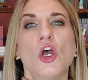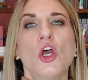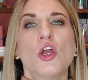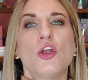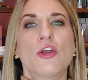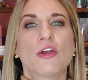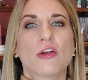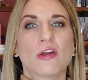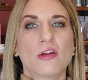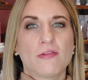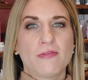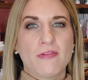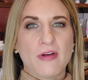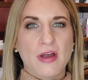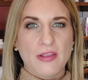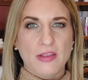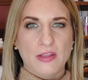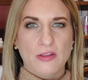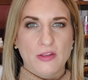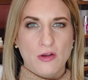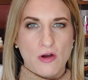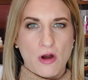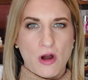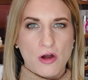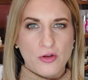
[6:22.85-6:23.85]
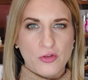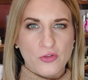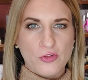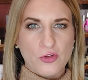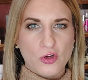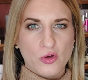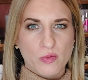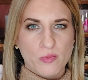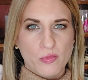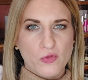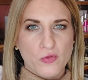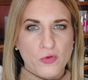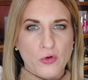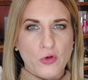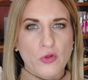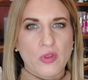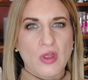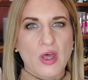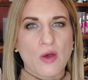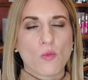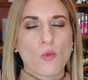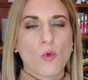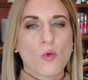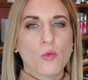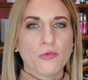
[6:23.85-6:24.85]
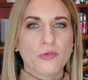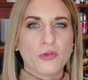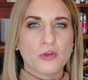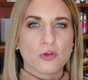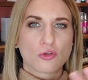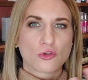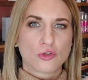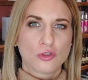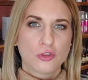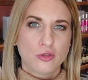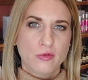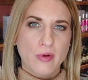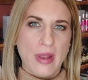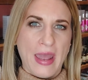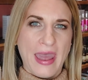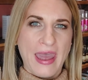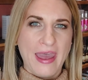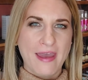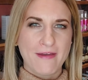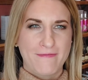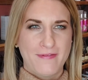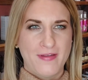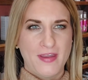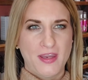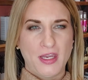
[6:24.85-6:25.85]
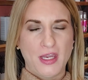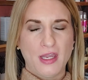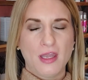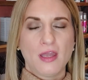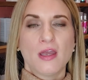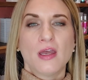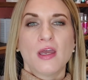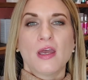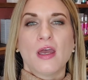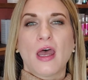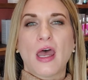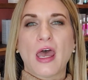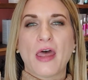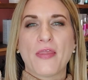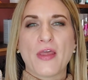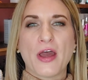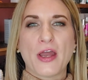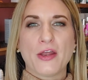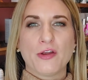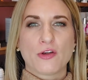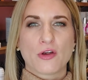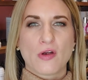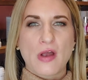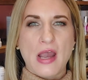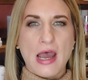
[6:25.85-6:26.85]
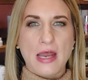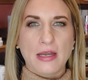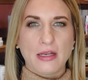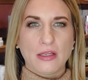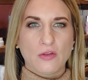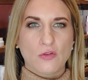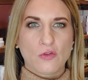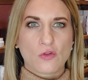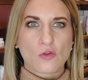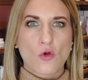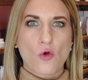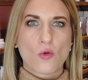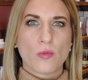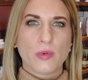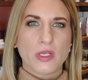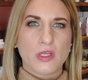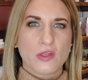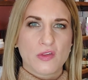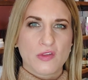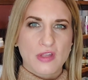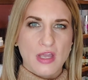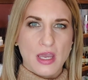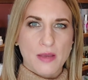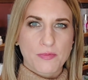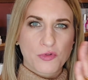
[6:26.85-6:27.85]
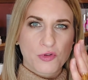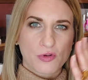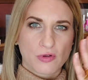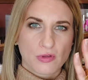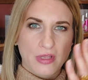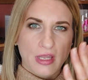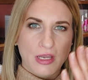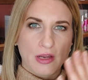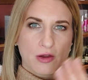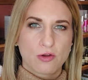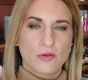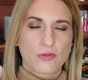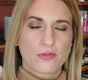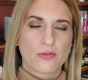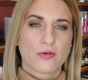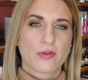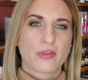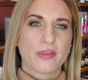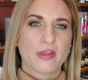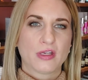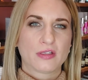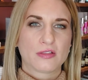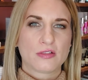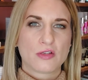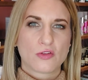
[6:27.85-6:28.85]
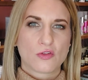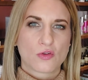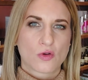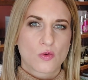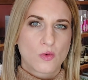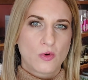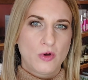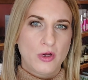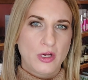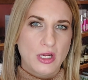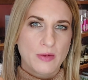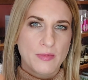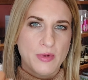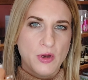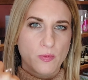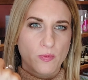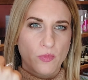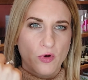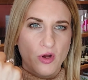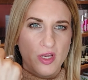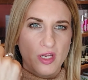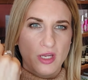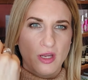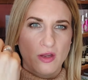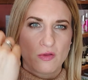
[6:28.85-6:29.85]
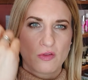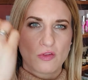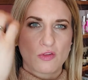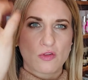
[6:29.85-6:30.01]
you're gonna find that there are serums for you that won't feel too heavy and that you're adding so many steps or layers or thickness or worrying about breakouts.